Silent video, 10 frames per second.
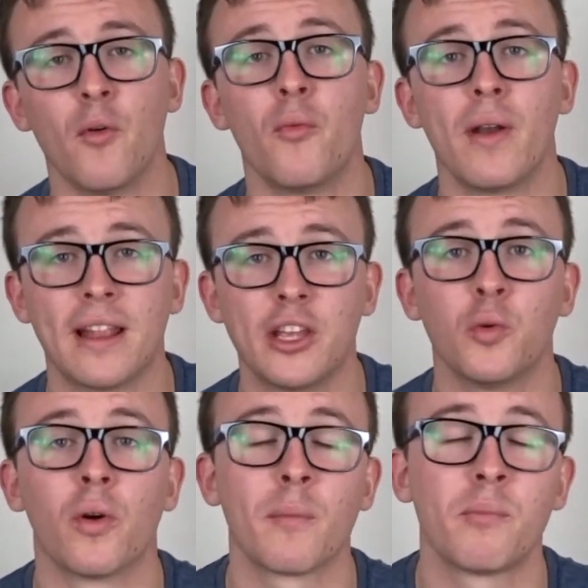Really,
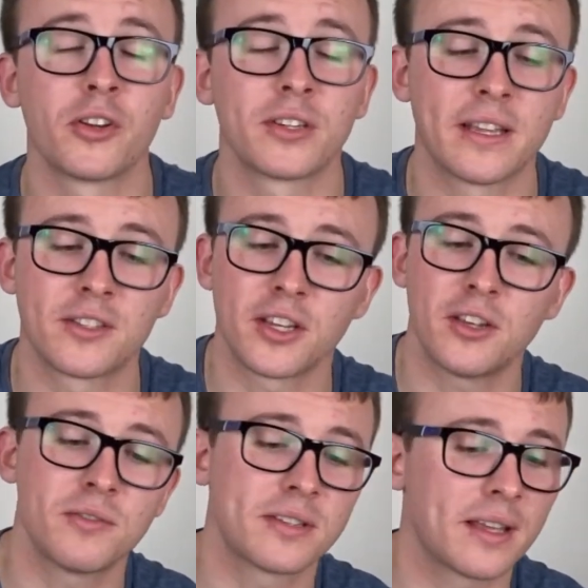you want to push it. It's a
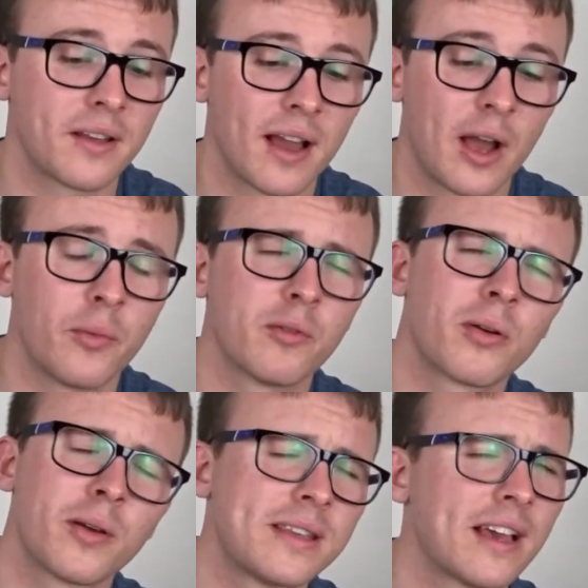huge thing. I will
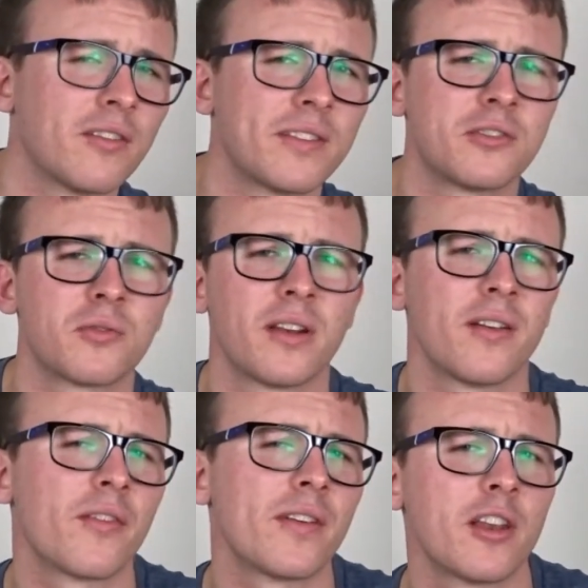probably delve into
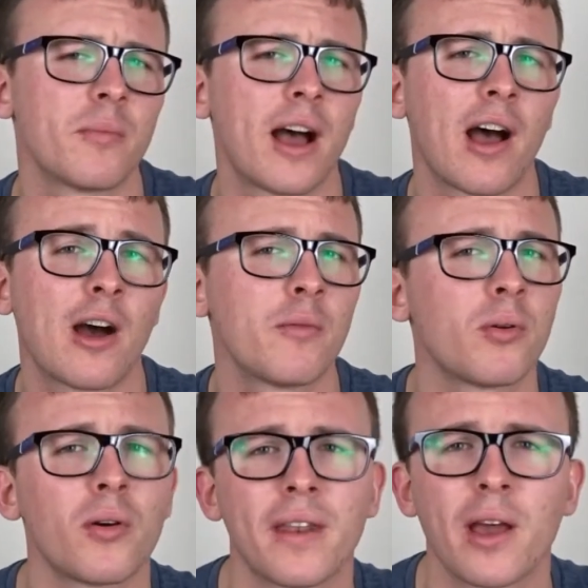another video about how
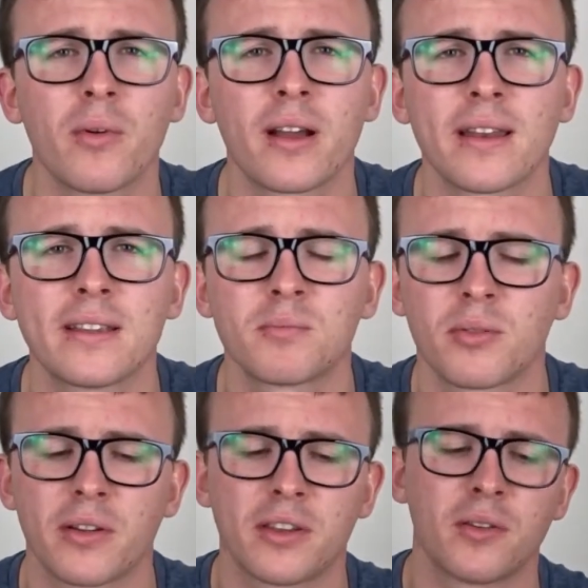important networking is. I'll
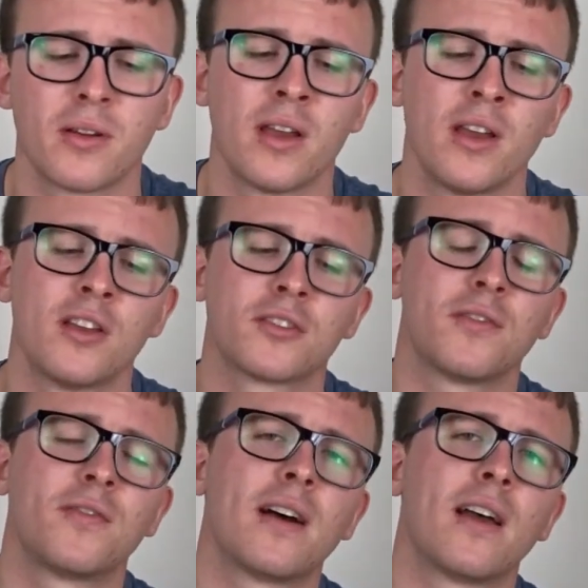probably do
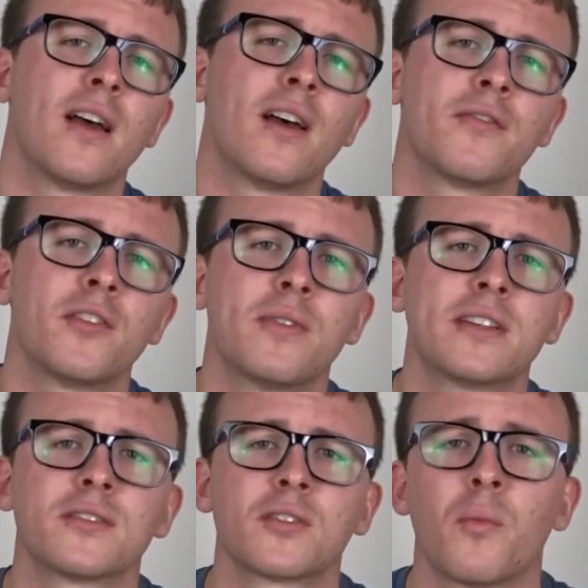sort of a few
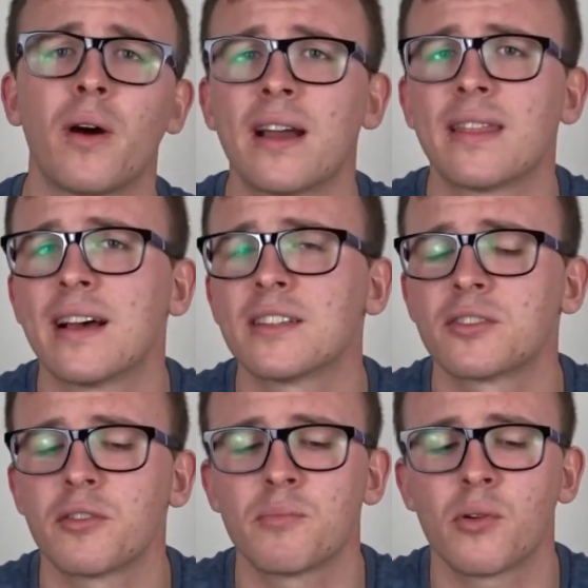reasons on why that's
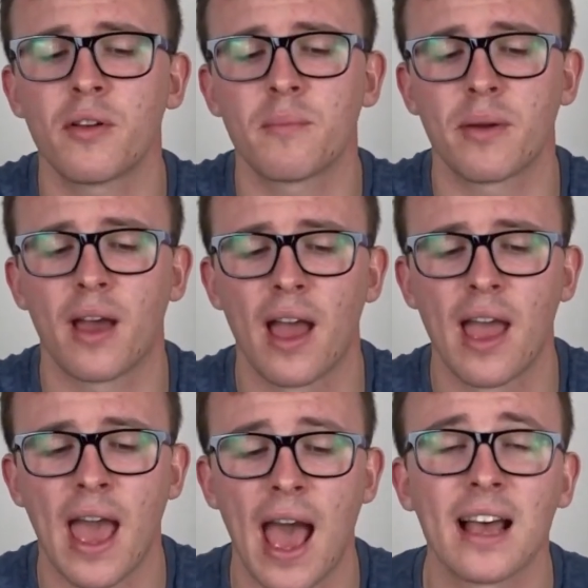so important. But
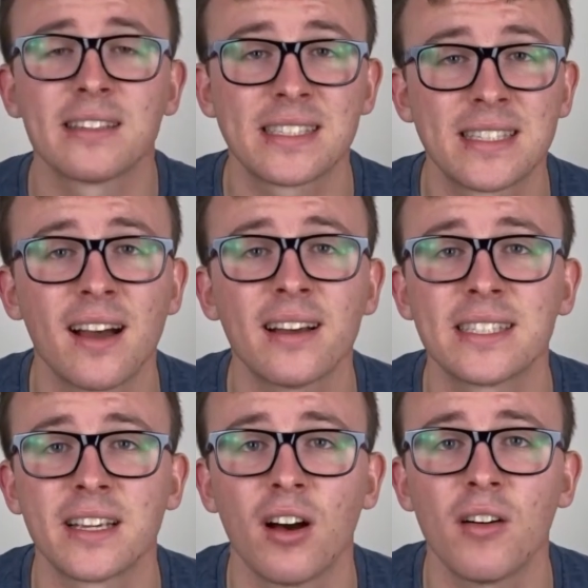as
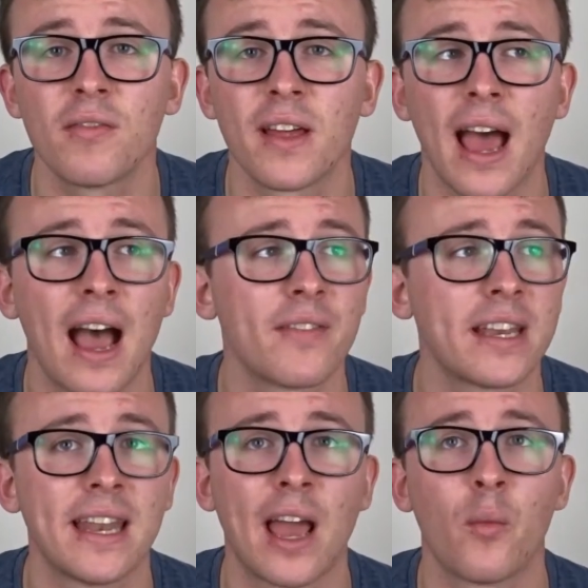starting off,
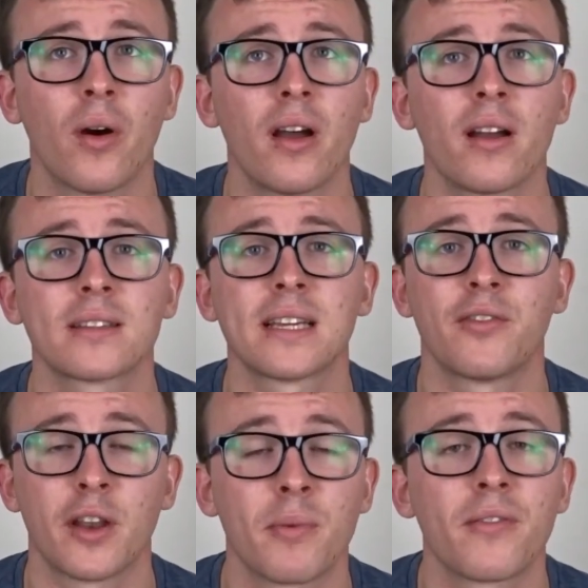having networks,
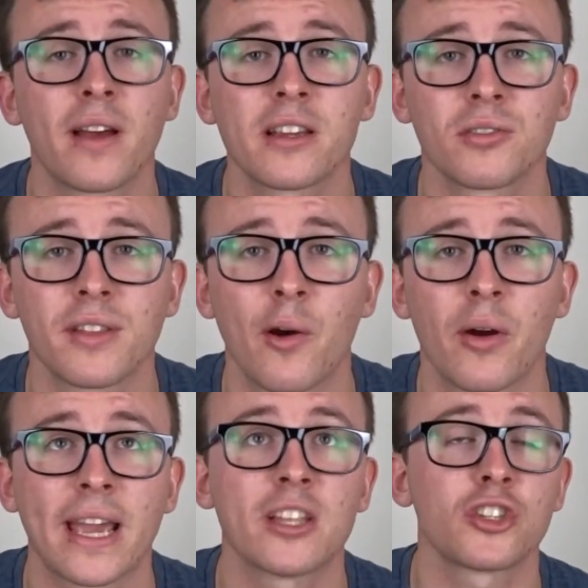having a professional
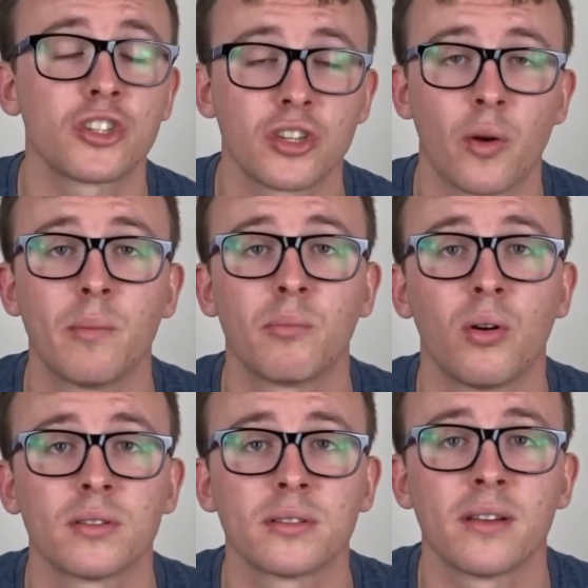network, it's so
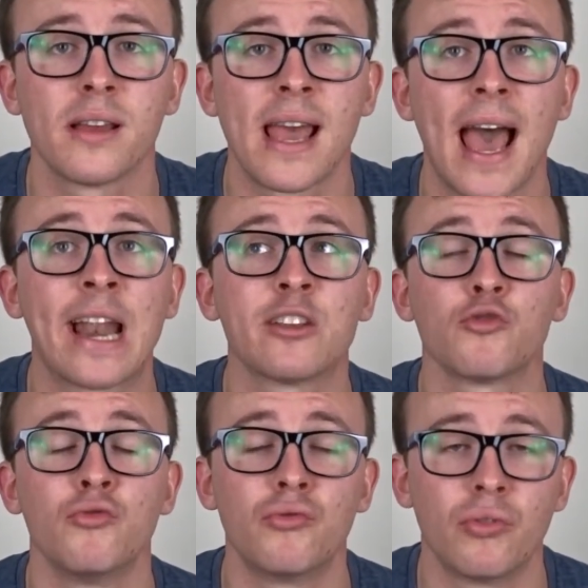important. And it's
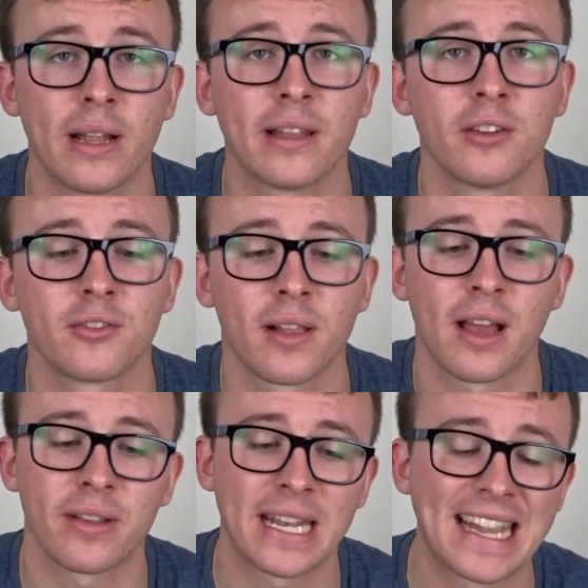really useful
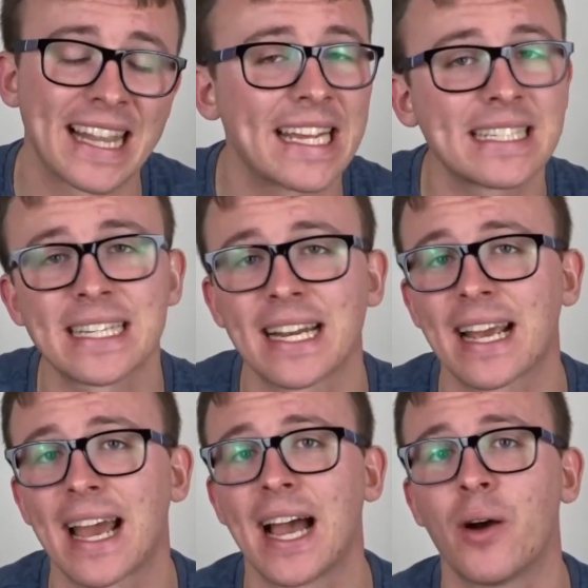having a LinkedIn
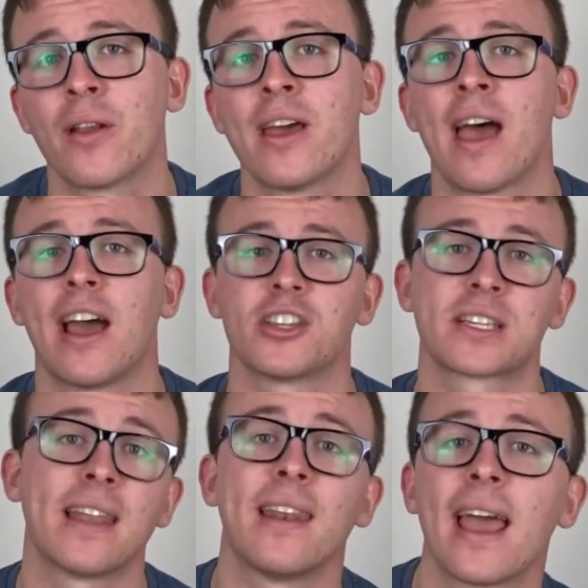account and
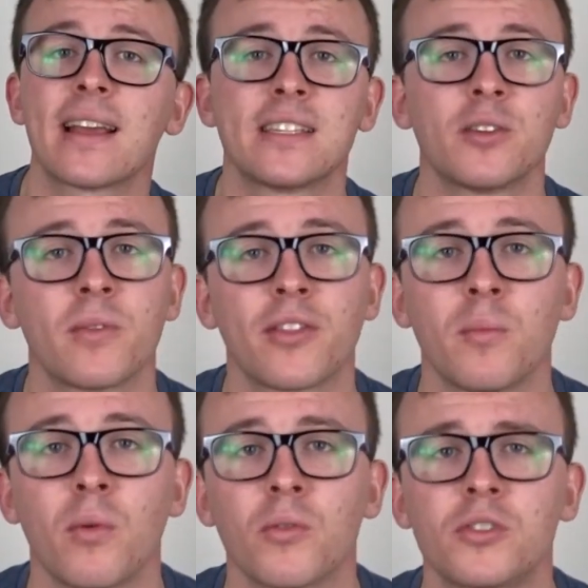just connecting with
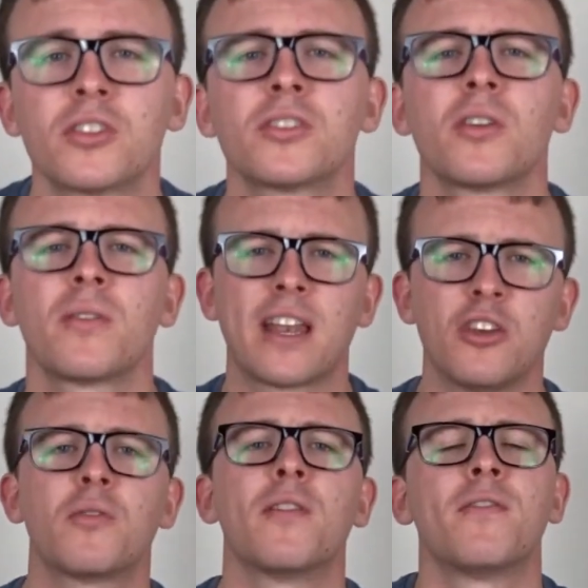them all, just so then
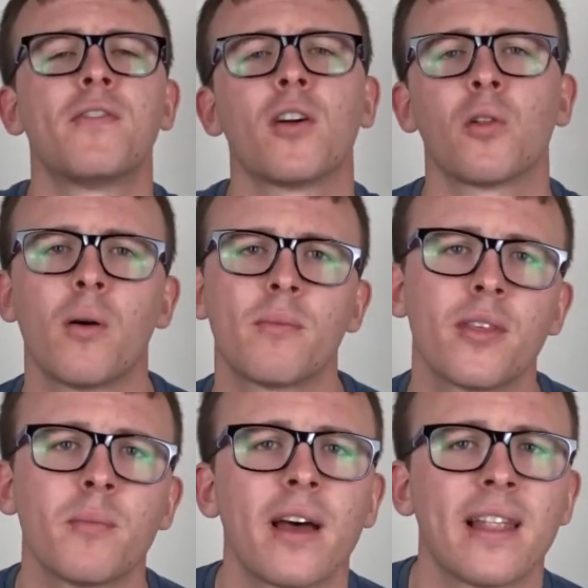you can follow up with
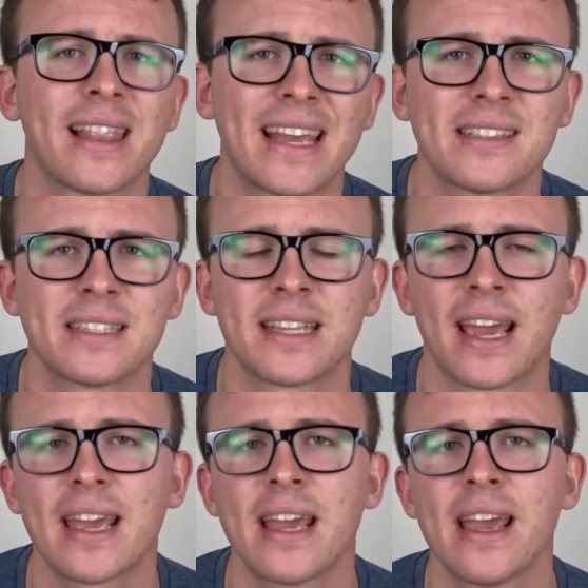them at a later
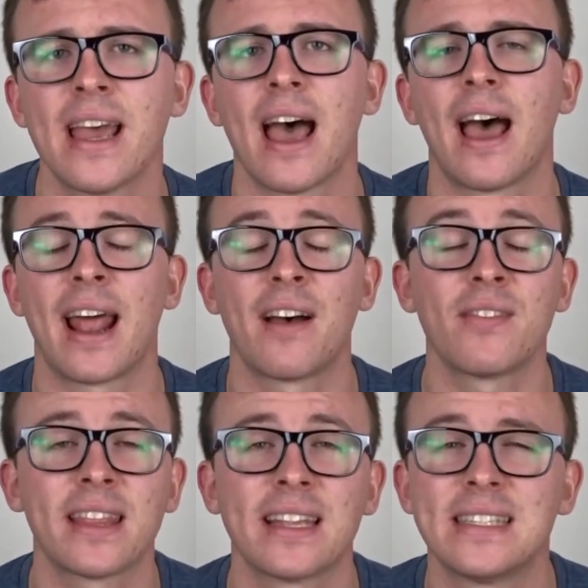date. And
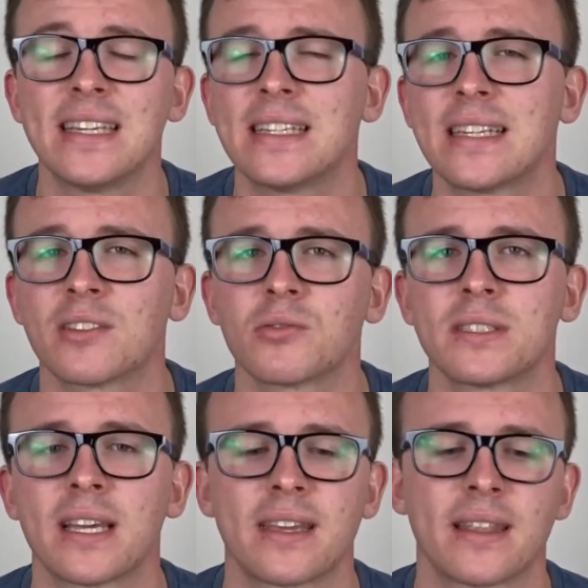having their details, always
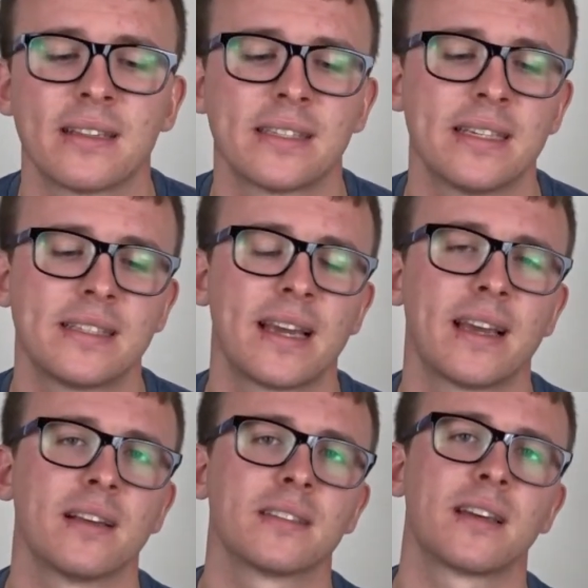taking their
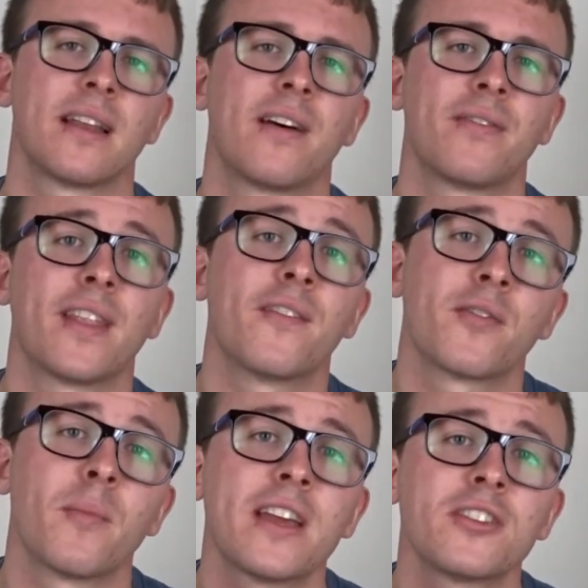details and having their
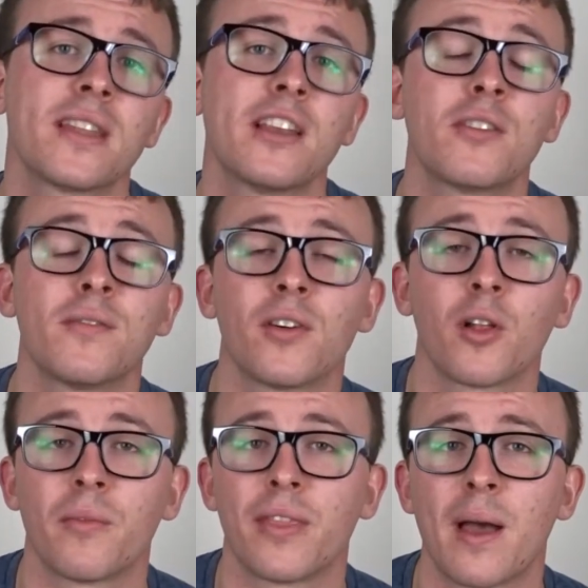information, then you can follow
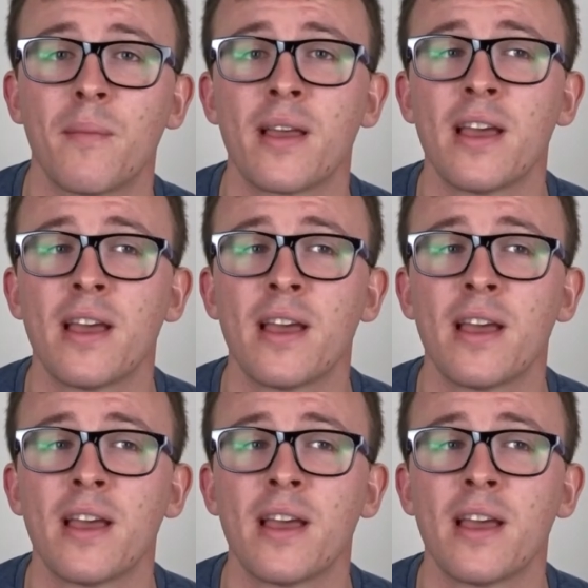up with them.